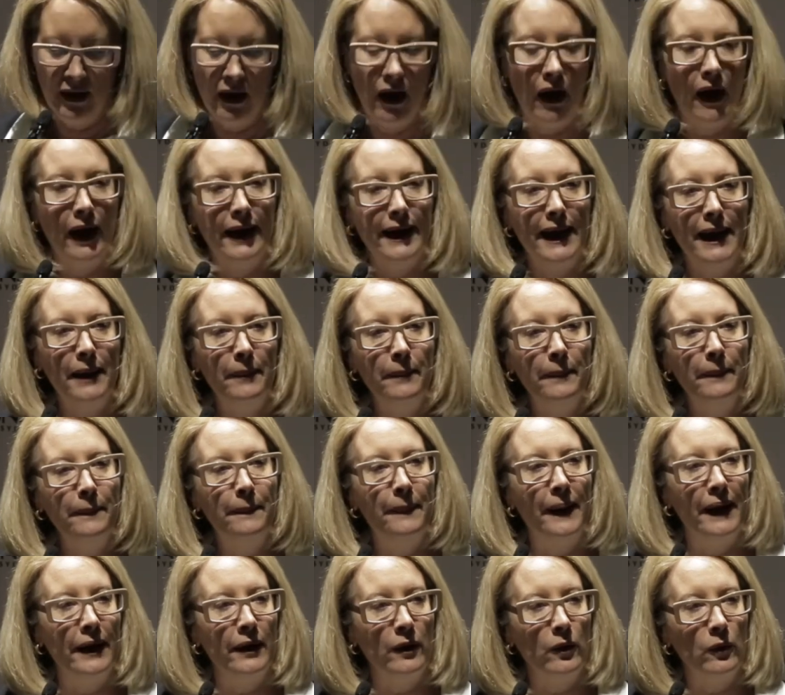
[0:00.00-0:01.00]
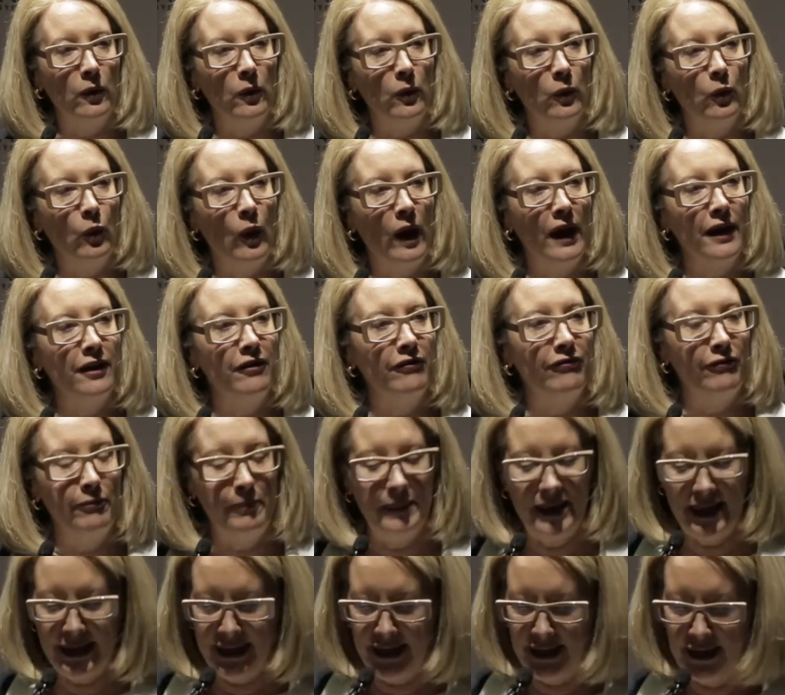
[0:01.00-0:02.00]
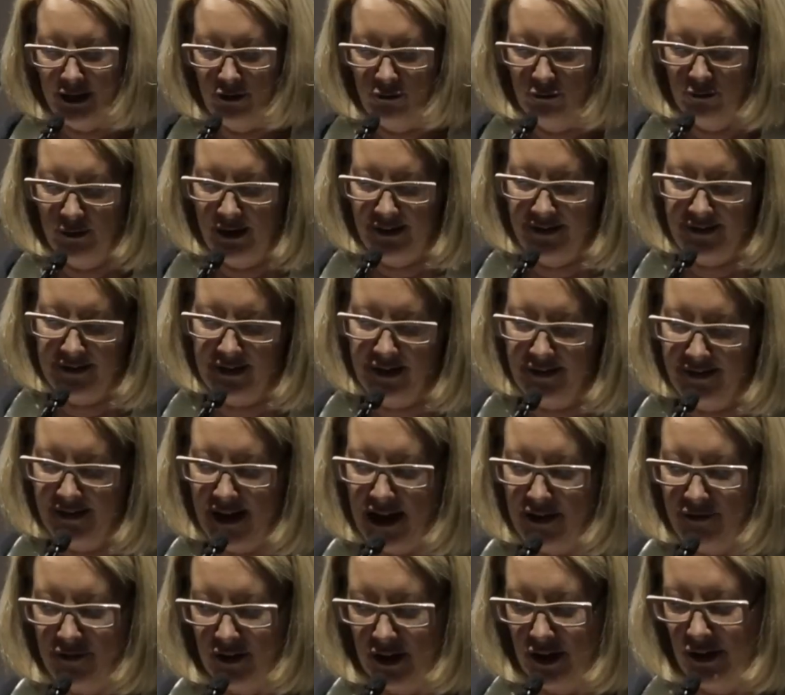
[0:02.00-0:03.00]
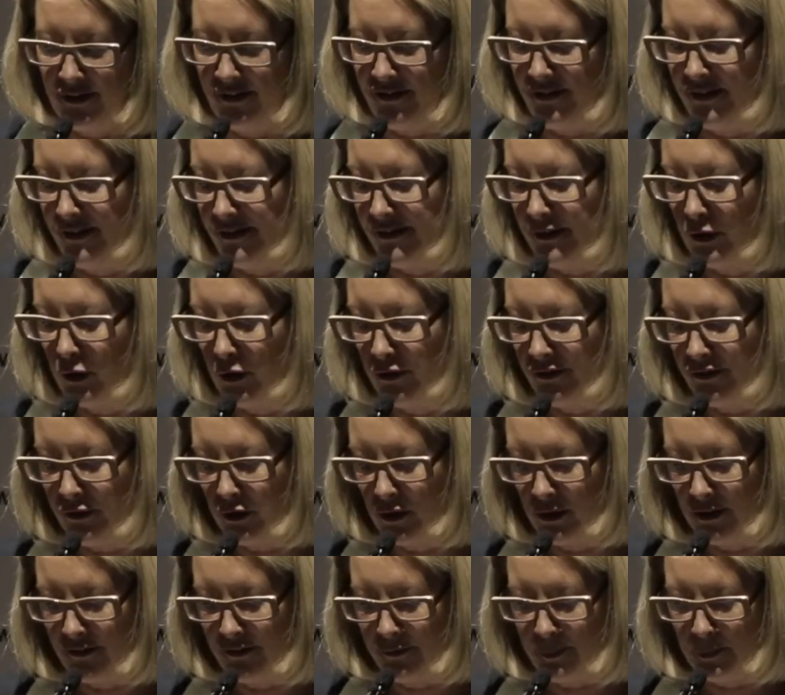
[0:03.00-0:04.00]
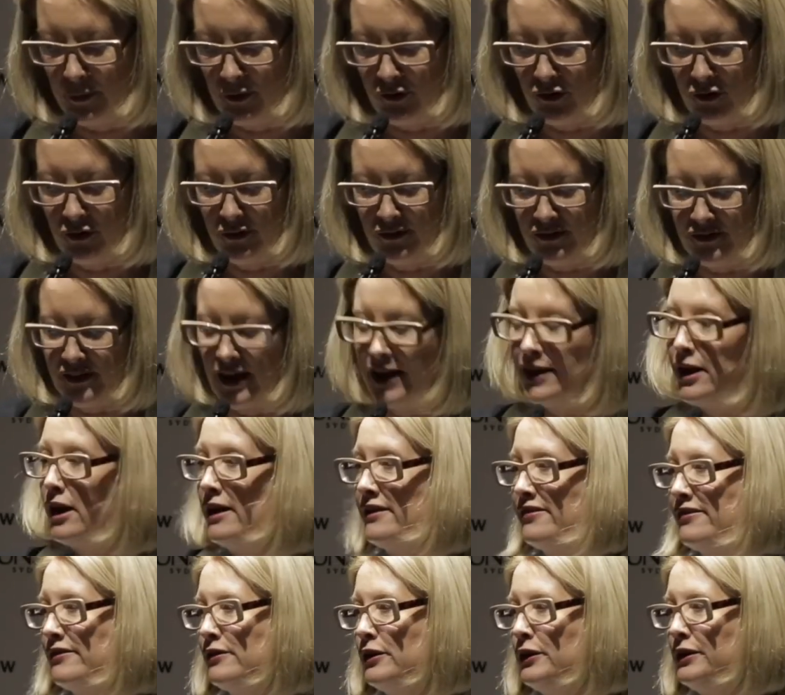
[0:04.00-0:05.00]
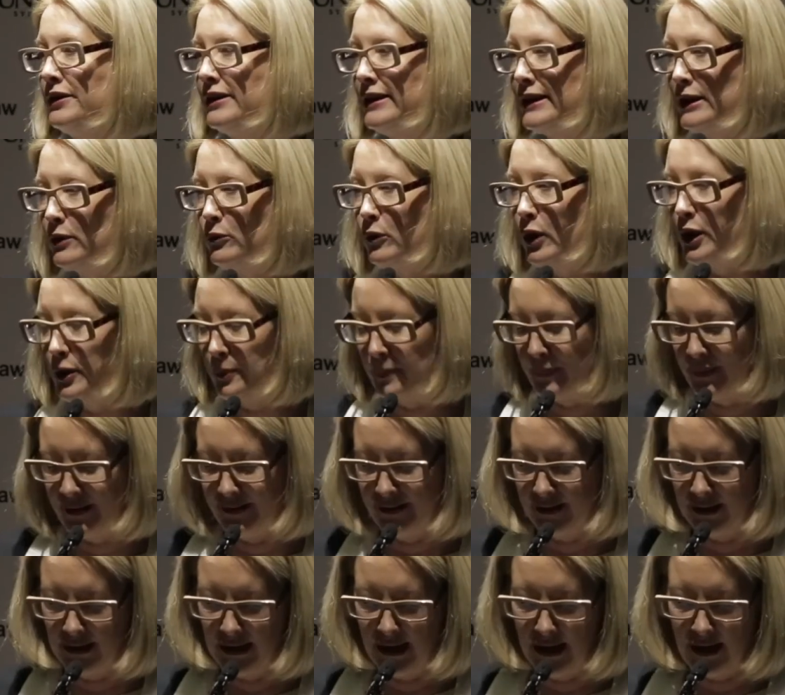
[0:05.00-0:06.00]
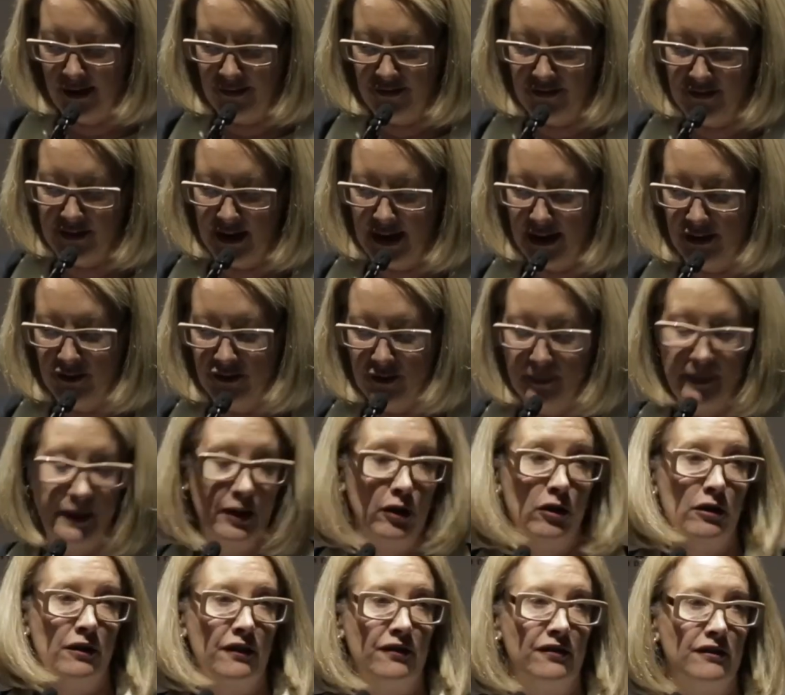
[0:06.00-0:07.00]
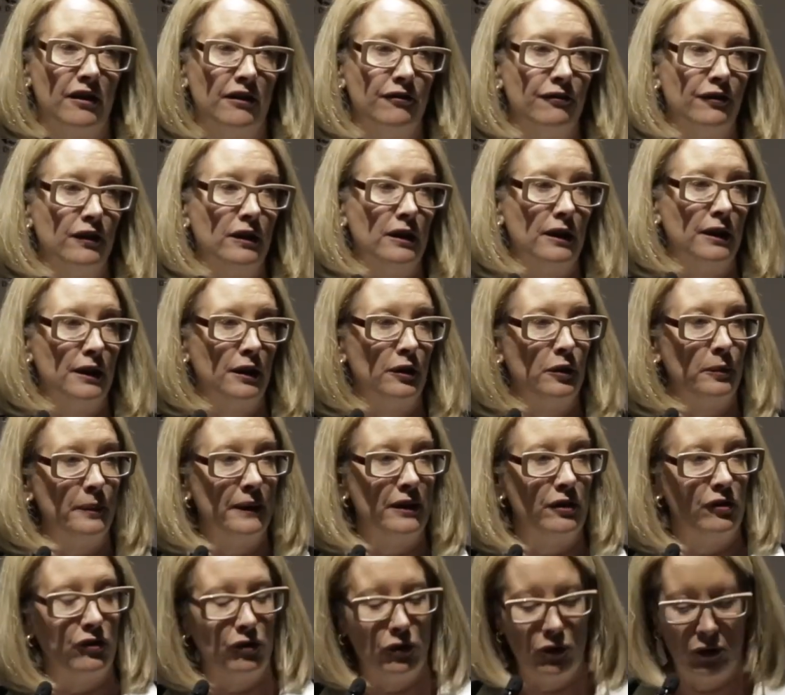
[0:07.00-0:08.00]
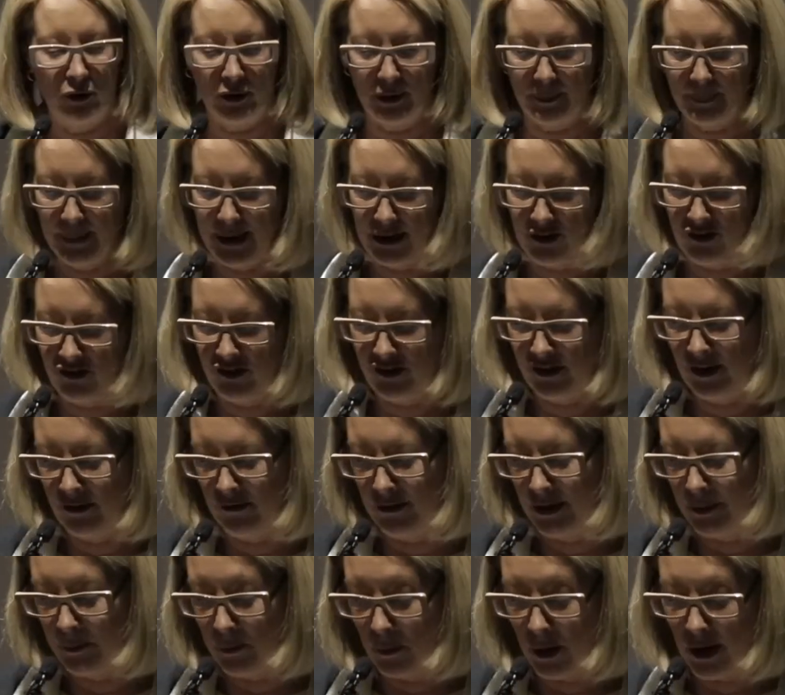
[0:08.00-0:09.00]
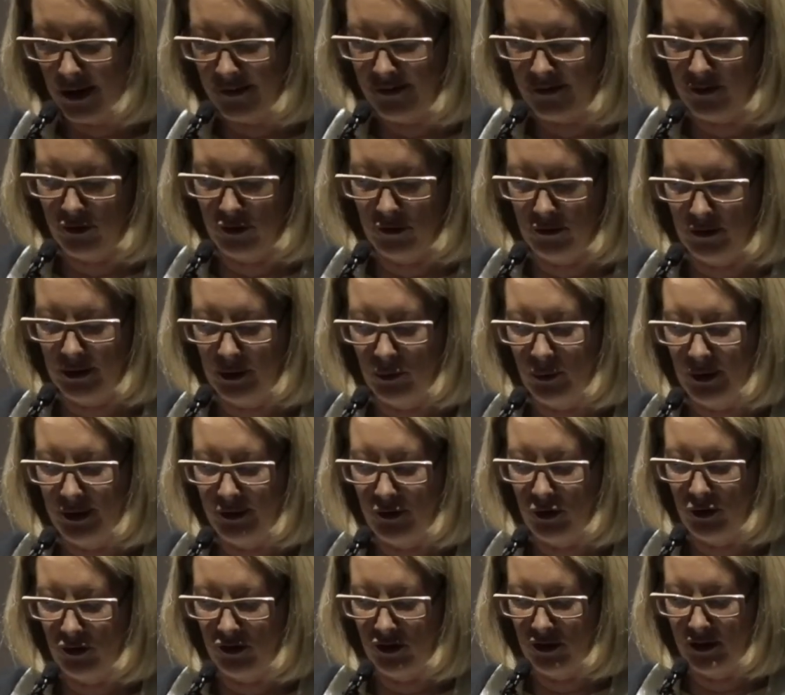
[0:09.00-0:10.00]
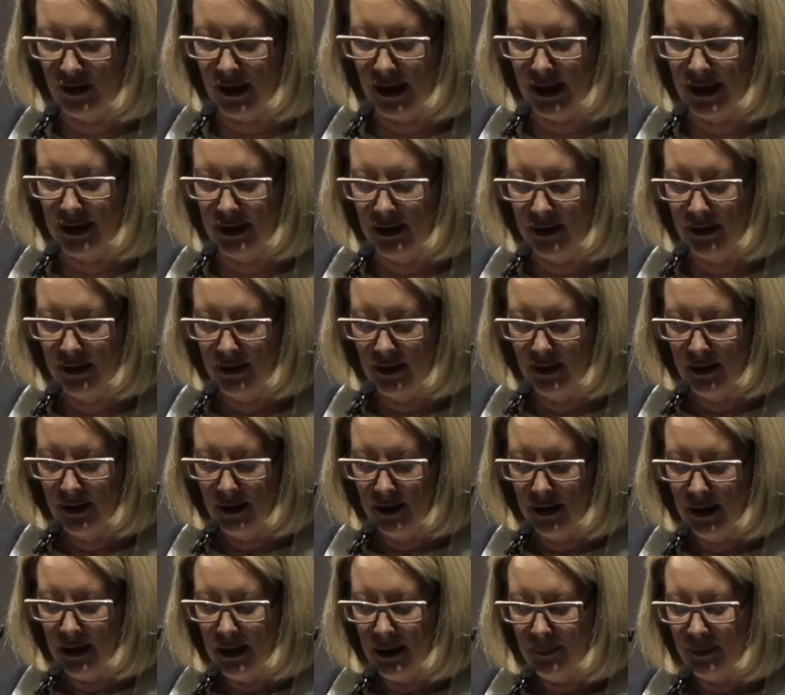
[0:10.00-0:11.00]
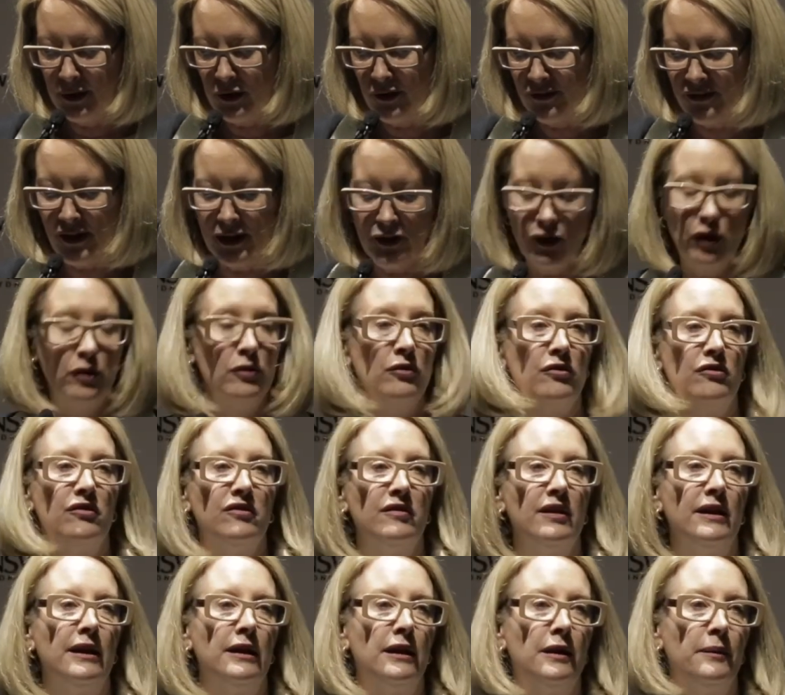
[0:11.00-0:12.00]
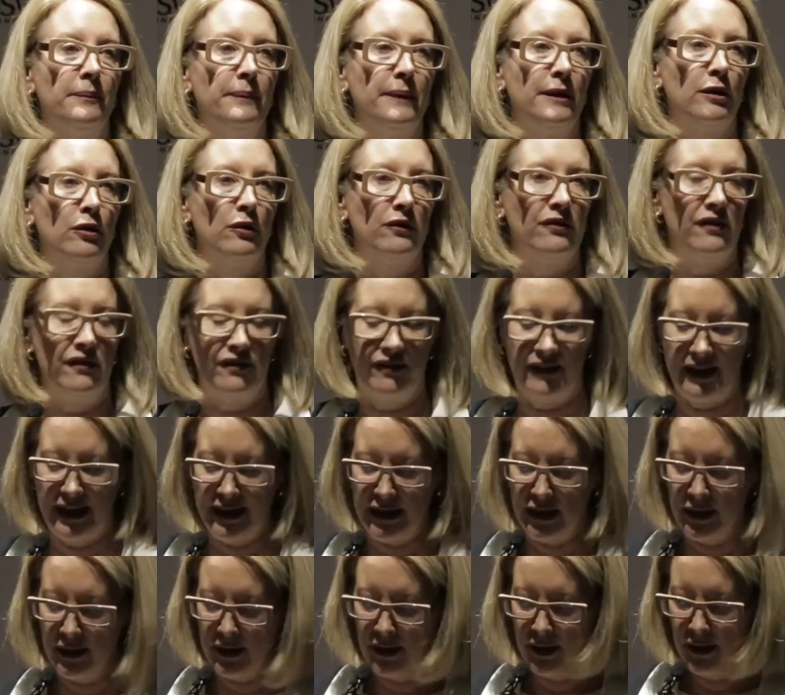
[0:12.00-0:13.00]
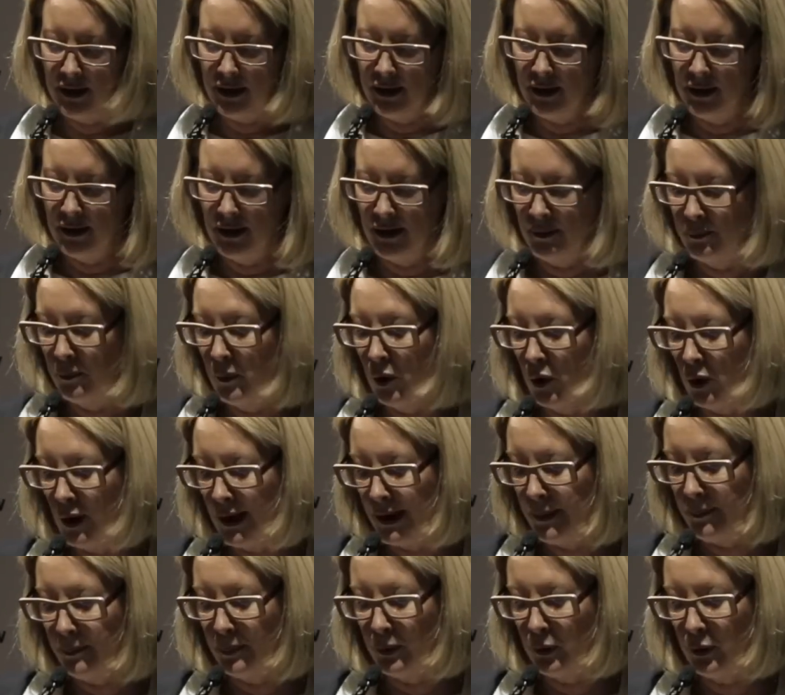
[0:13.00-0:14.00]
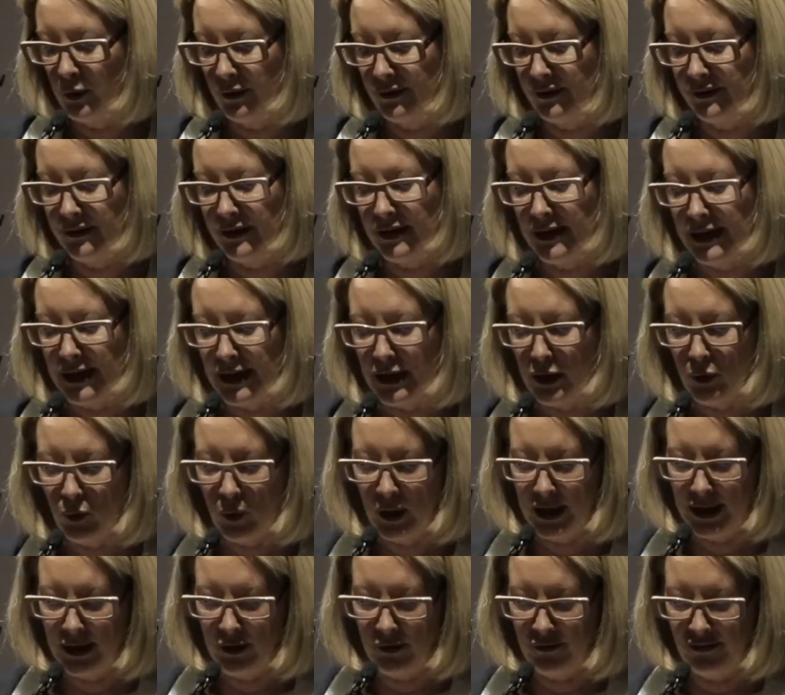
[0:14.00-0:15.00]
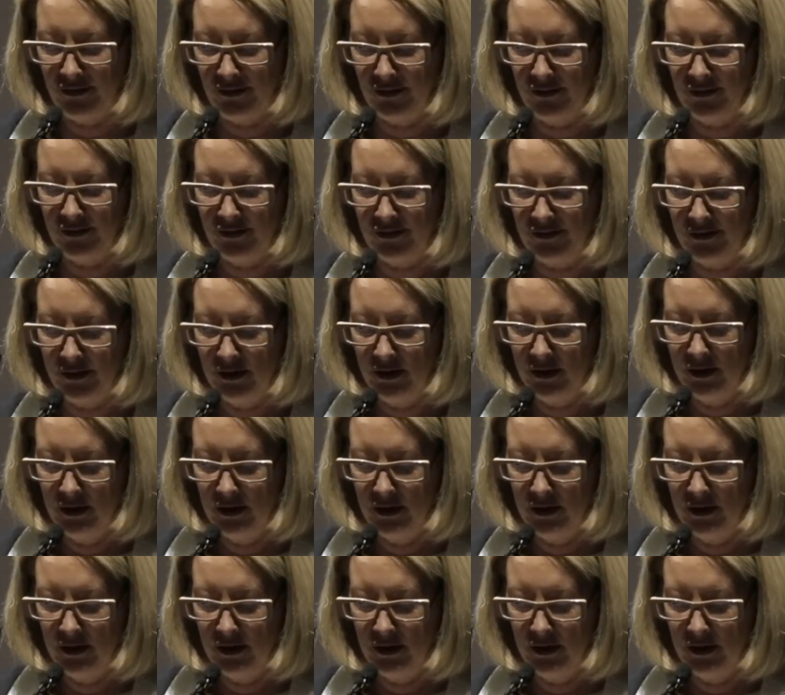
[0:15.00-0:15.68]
I am but one of many restless advocates this law school has produced, and I certainly won't be the last. And to be honest, I feel a little bit torn about sharing my story with you today, because I don't tell it because it's any more important than anyone else's.